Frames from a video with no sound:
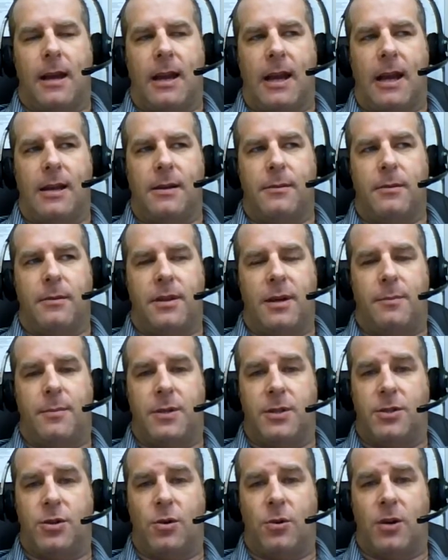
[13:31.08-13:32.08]
In the
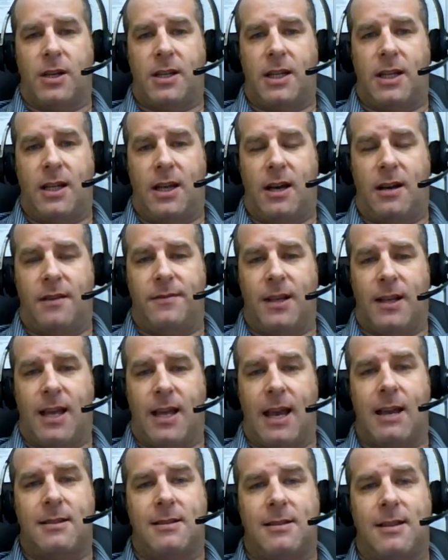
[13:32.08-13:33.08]
majority of the
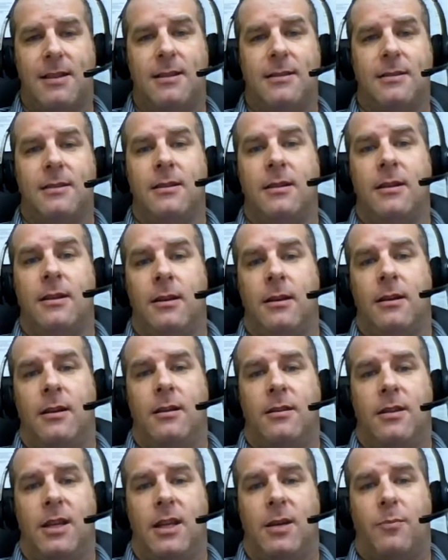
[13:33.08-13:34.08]
cases,
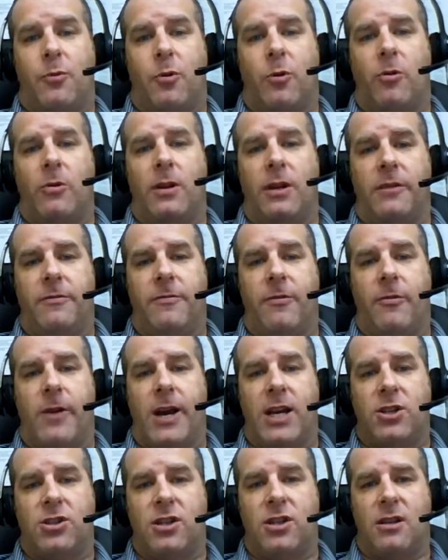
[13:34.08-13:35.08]
the
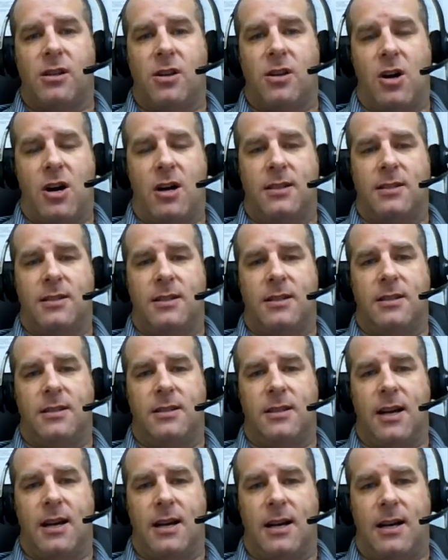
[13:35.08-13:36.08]
proliferation
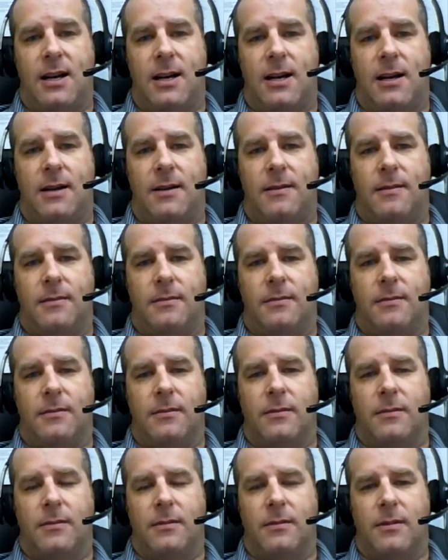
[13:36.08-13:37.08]
causes the
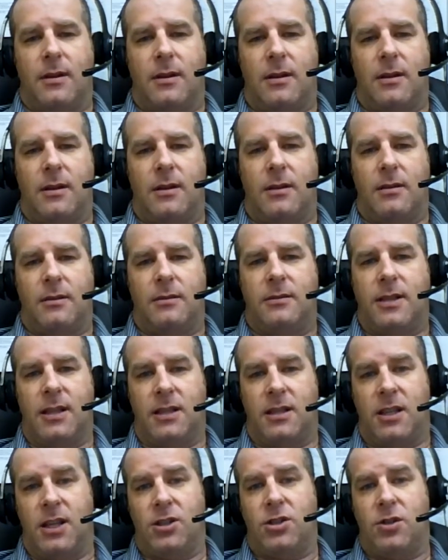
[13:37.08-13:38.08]

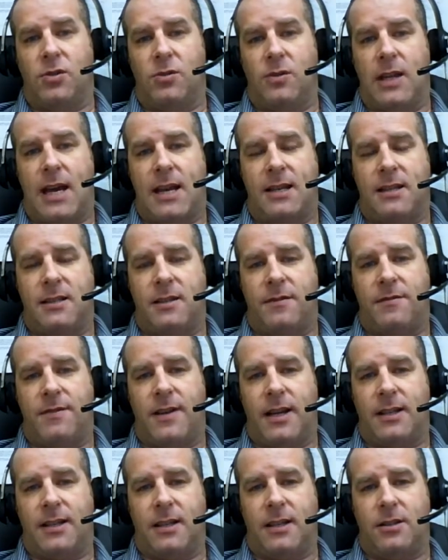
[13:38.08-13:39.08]
tissue that is
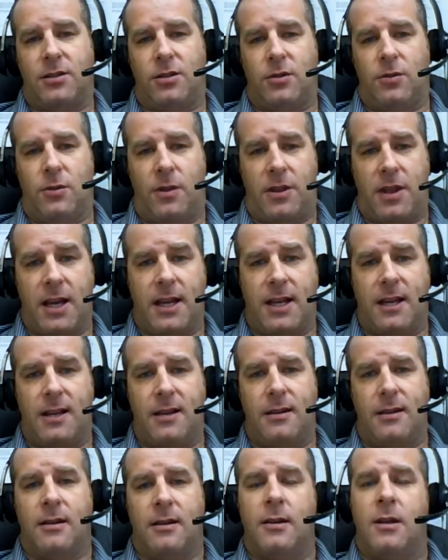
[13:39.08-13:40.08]
affected to
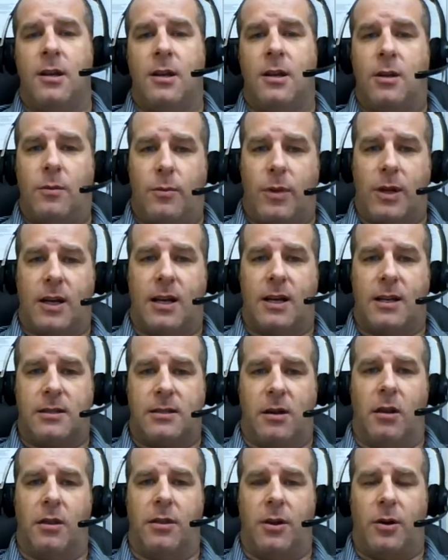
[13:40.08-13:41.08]
thicken, because
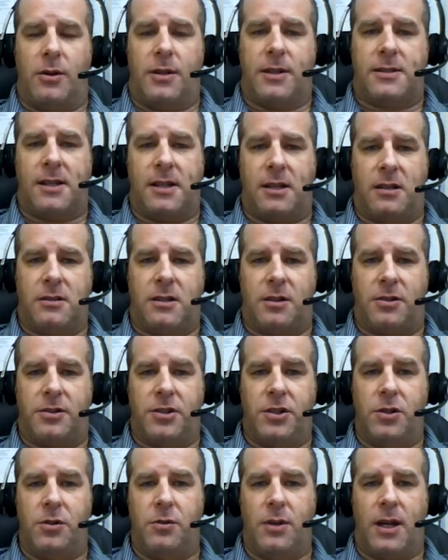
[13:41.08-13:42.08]
although the cells are
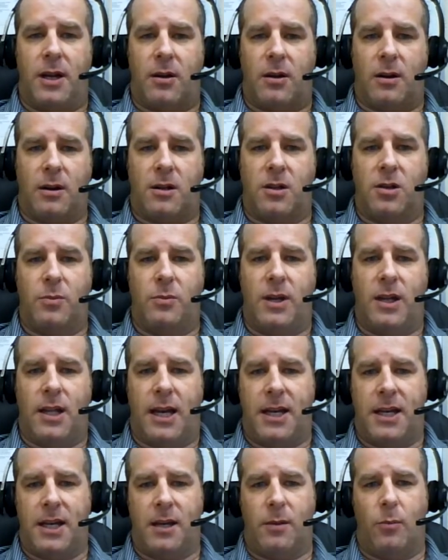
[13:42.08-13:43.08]
new, they are
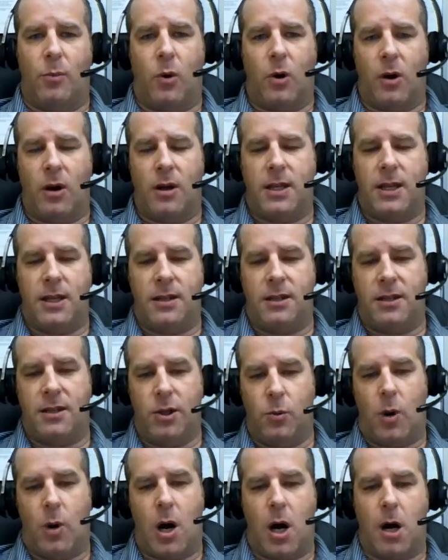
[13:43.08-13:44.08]
accumulating more than
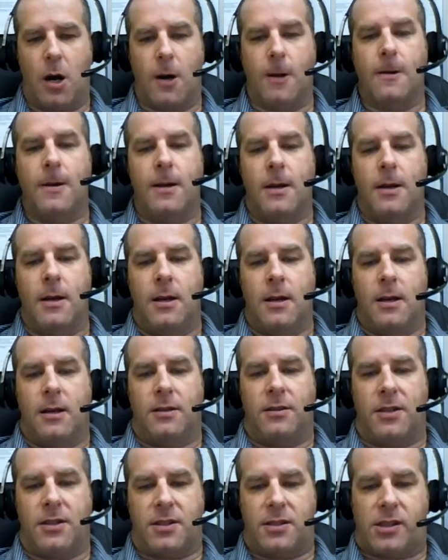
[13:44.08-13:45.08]
you are
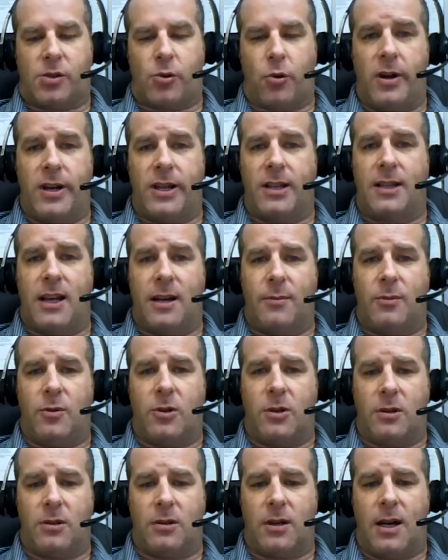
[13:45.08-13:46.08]
destroying them
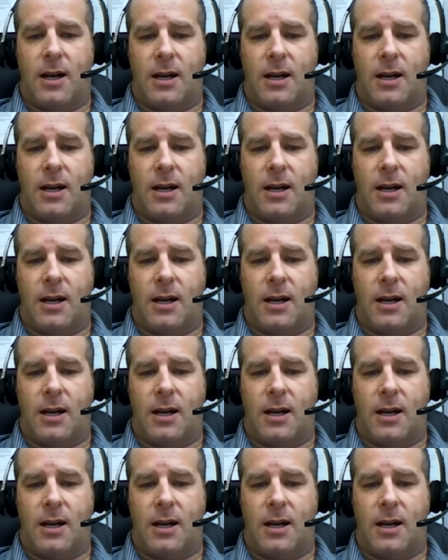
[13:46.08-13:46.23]
or